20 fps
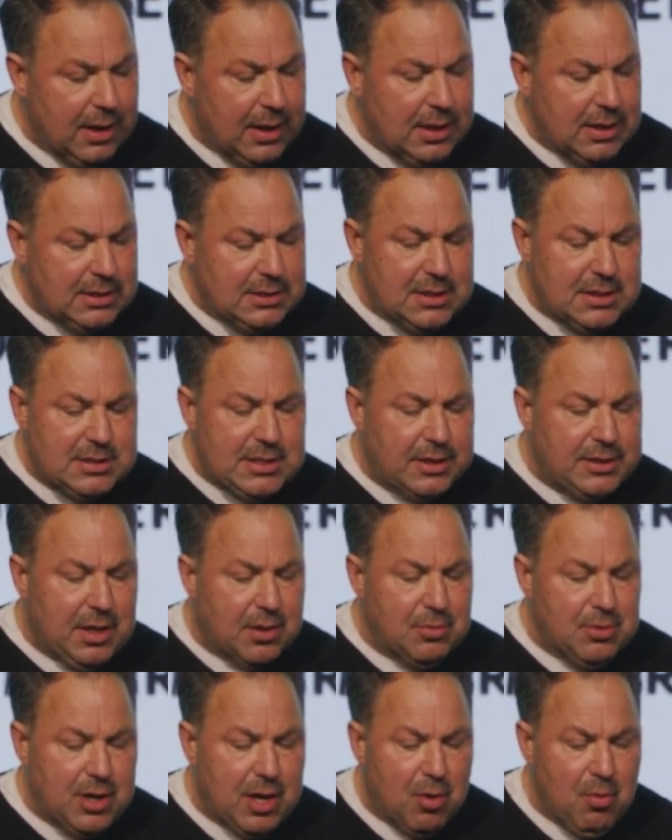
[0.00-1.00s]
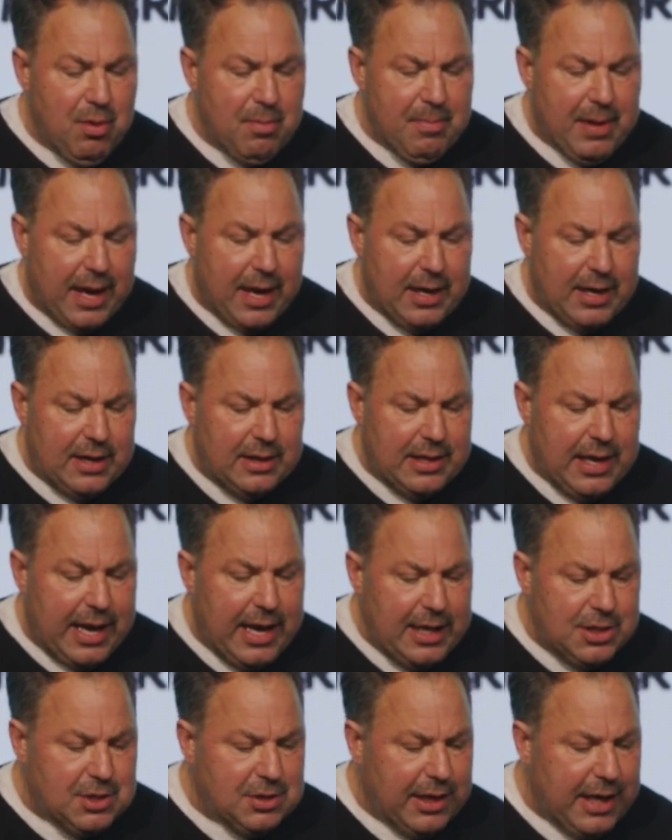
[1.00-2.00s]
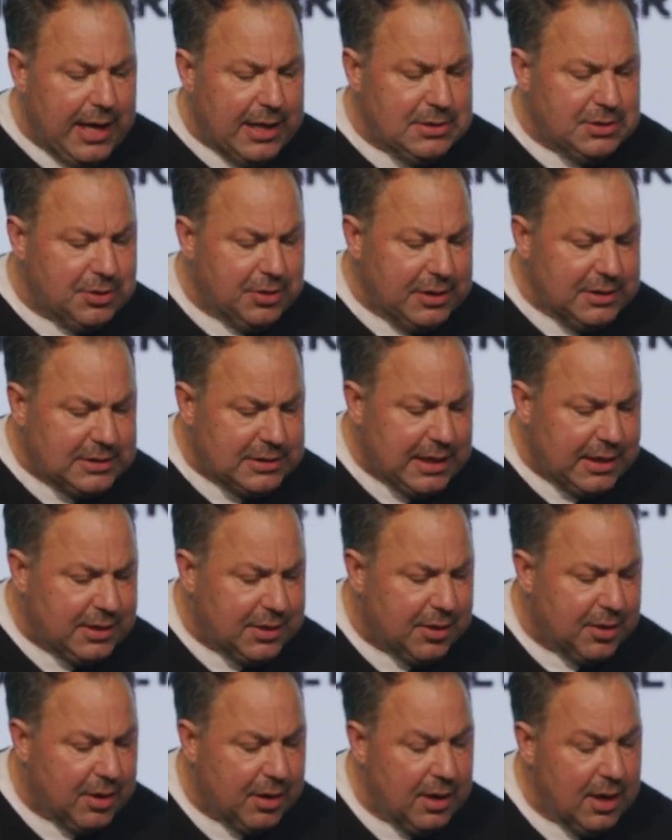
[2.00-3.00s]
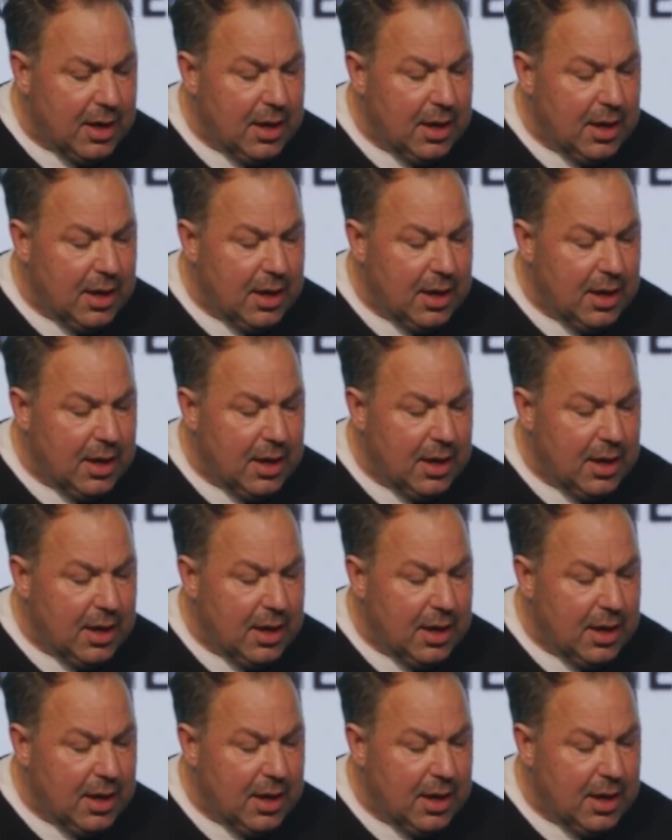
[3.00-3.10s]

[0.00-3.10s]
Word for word: Since I don't know a man. And the angel answered and said to her,